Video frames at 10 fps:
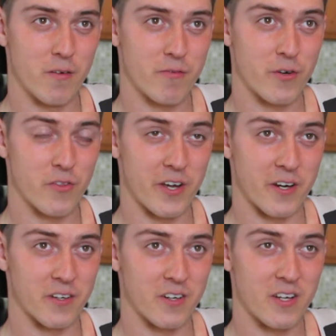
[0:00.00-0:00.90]
for
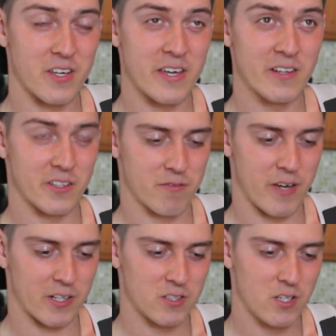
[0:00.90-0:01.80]
their healing
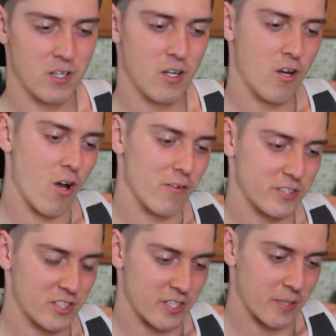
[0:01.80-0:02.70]
effect.
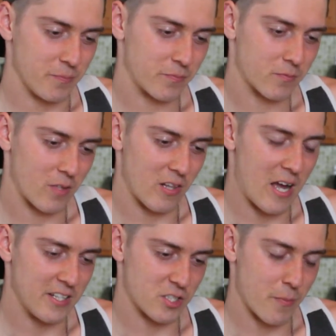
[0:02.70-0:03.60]
Obviously,
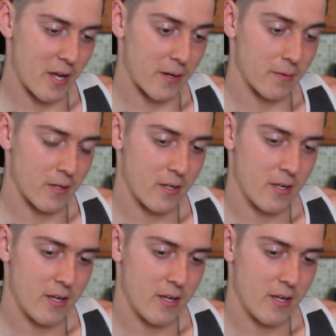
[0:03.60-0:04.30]
lion's mane,